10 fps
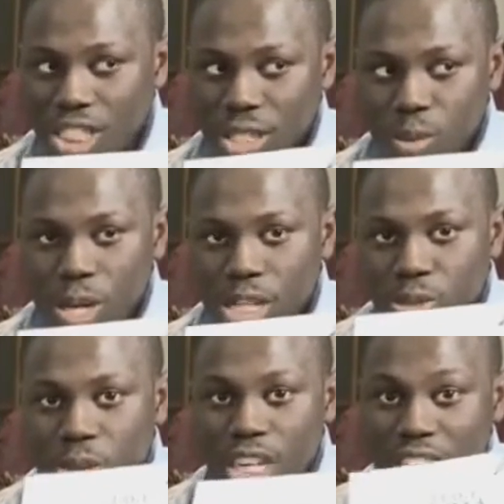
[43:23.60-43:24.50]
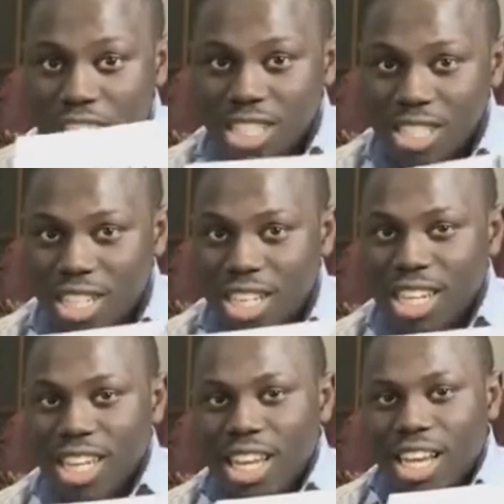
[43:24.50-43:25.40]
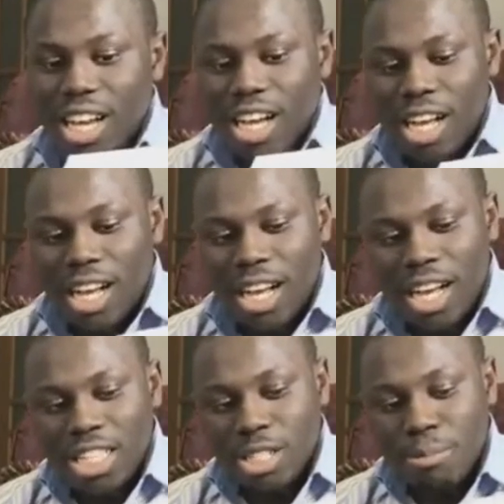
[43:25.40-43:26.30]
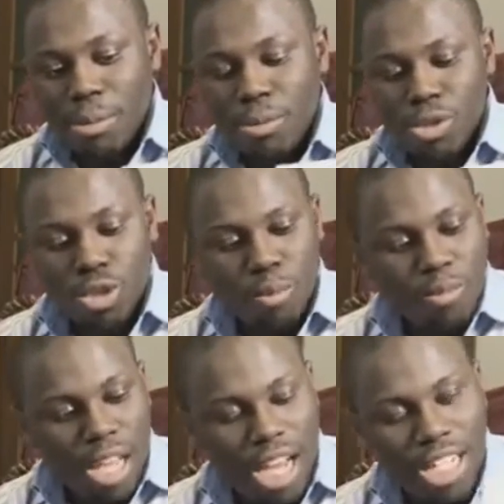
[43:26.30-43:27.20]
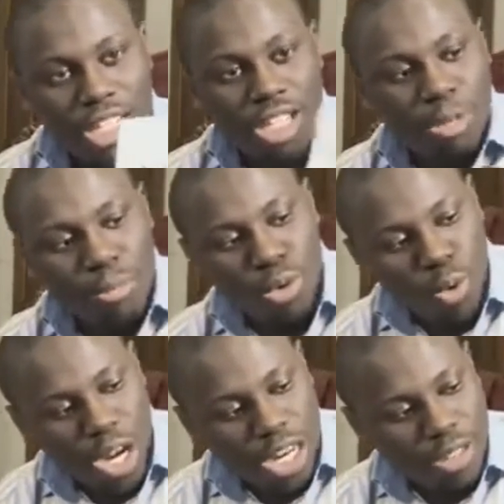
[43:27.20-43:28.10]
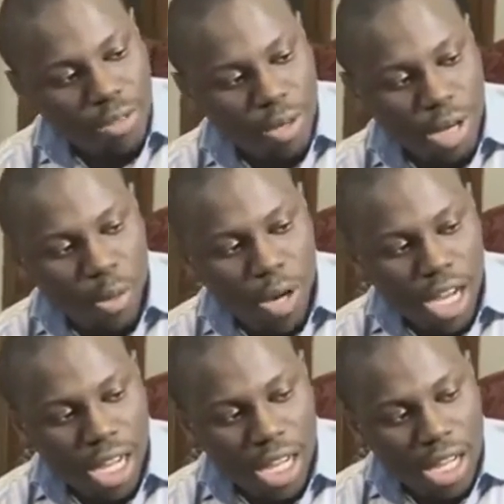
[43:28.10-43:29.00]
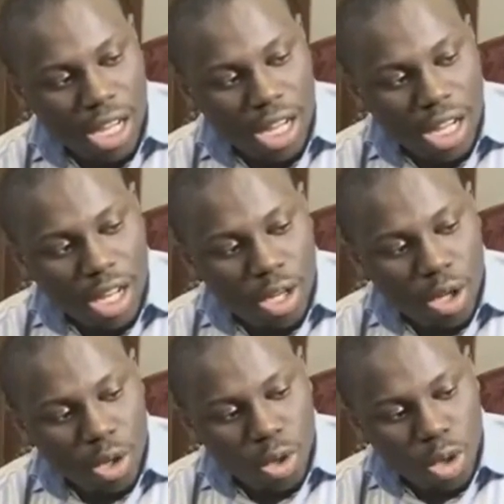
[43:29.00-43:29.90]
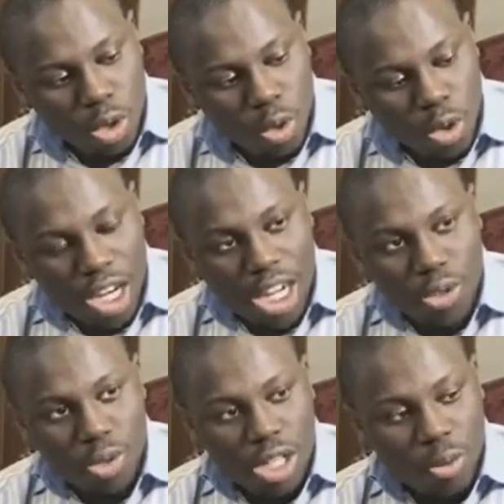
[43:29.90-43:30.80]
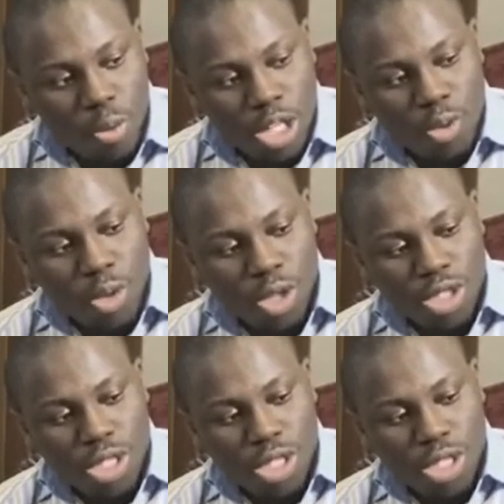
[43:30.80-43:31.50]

We are so energetic as a people. So this is the book we are looking at today, which was